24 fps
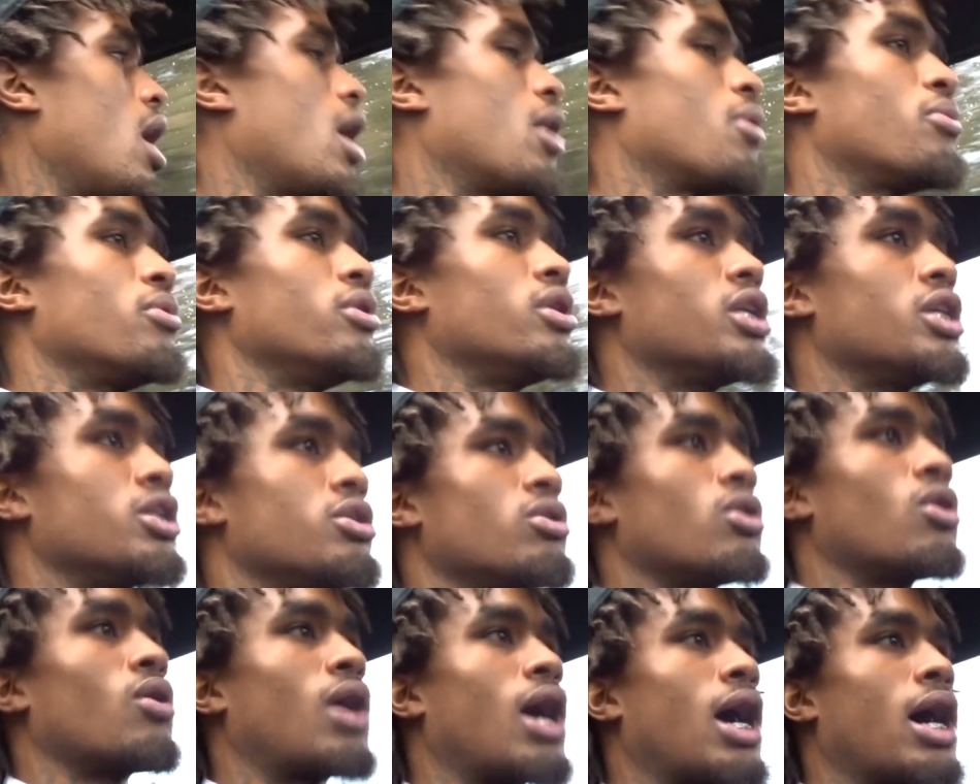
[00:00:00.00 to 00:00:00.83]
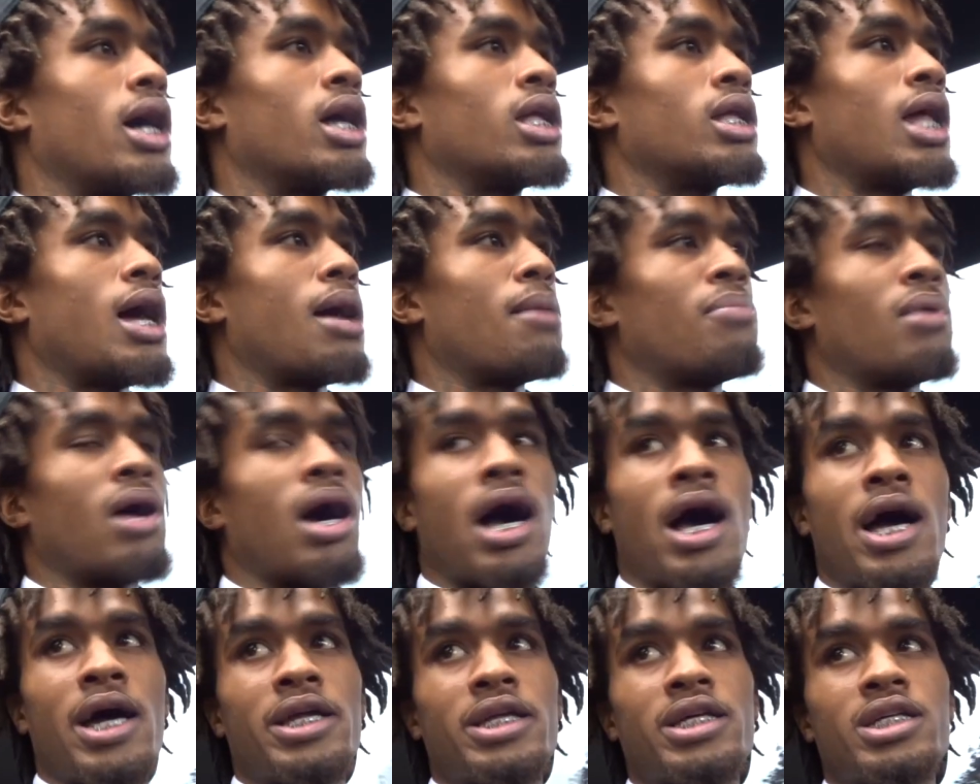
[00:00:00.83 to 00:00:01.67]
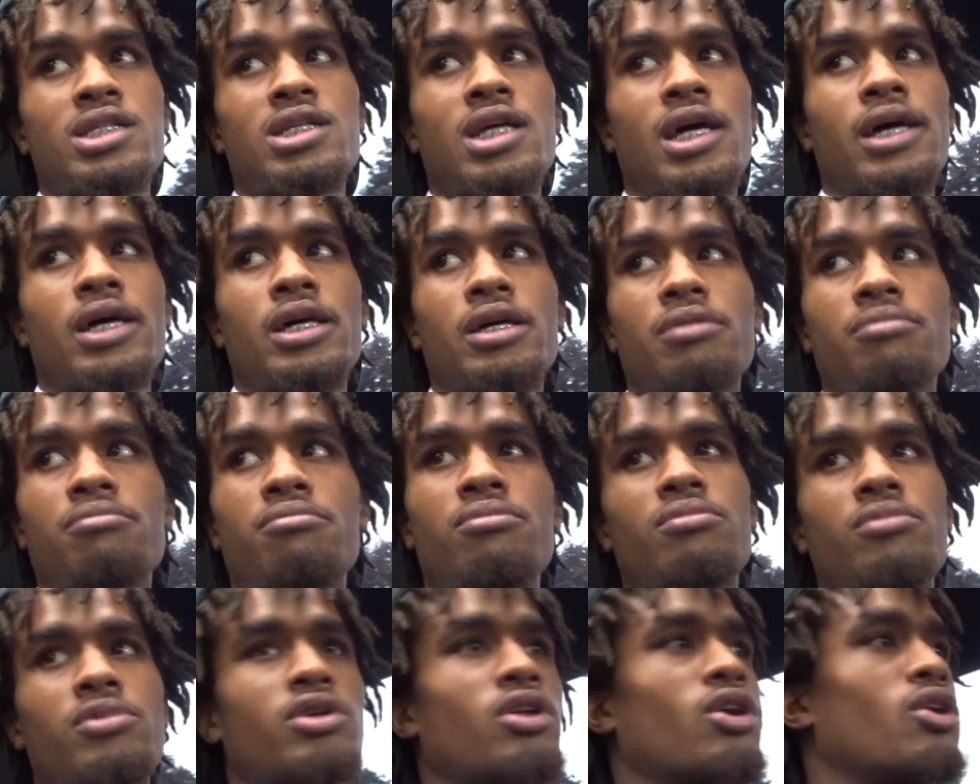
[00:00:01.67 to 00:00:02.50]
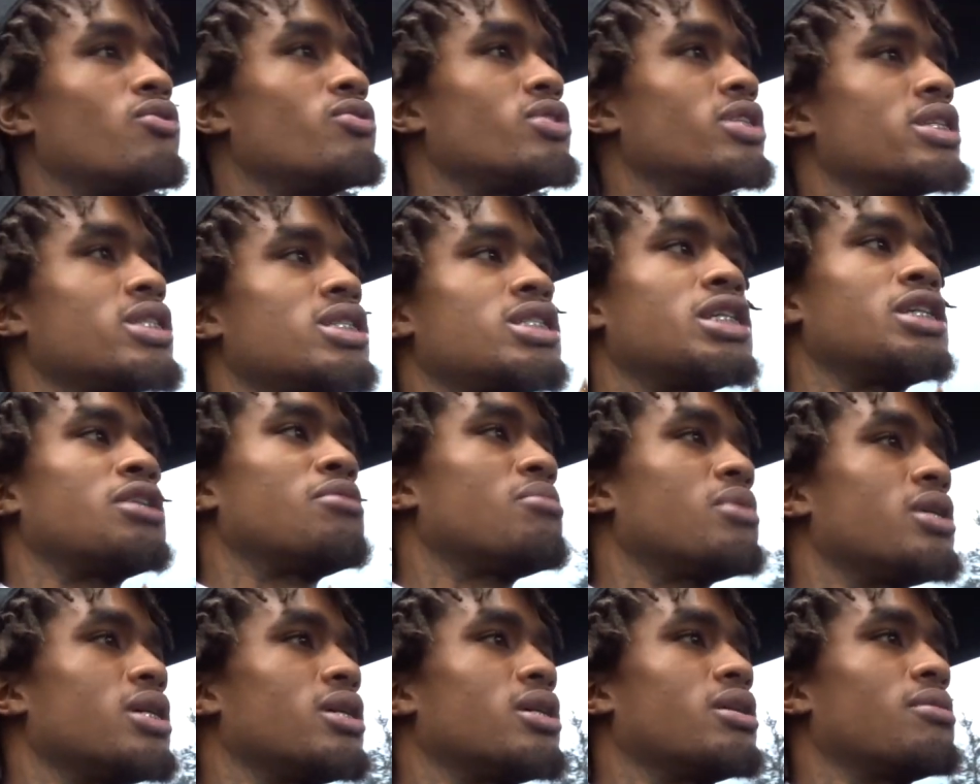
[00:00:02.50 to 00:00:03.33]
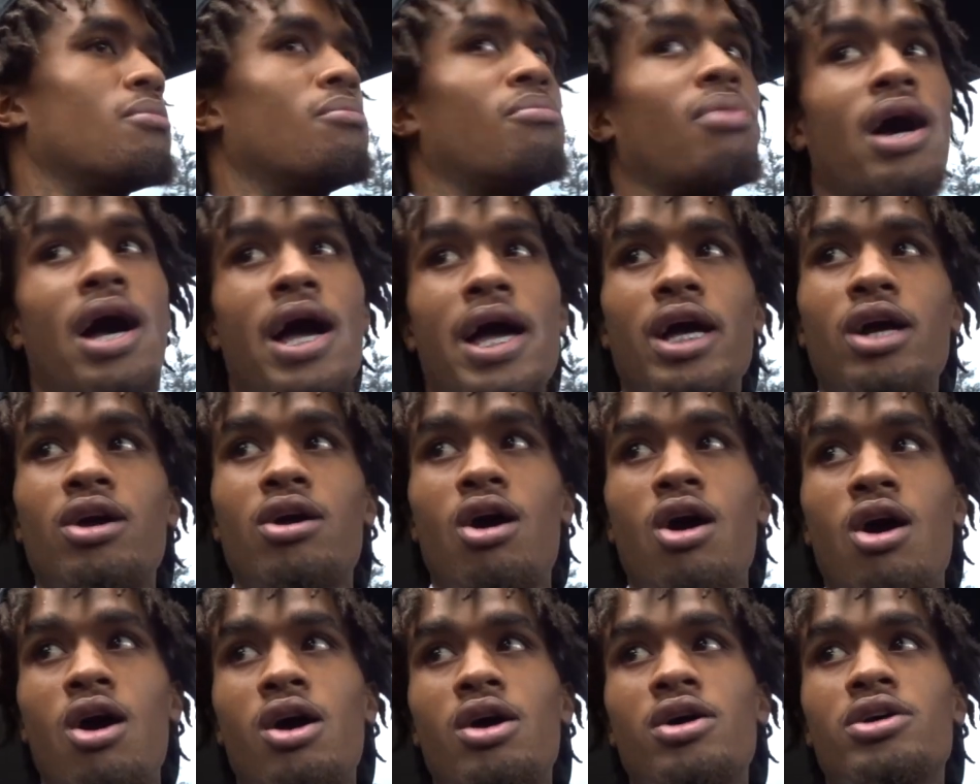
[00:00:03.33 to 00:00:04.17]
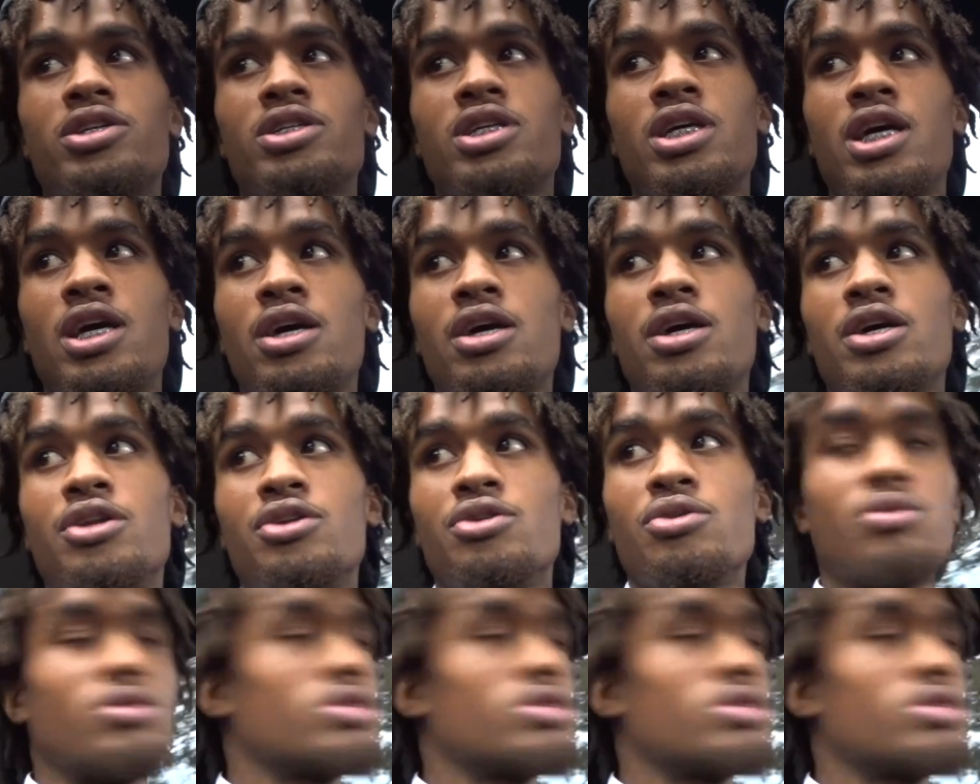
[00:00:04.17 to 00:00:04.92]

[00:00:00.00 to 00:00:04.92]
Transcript: I really, you know, got a lot behind this. Like, you don't just see me buying cars and doing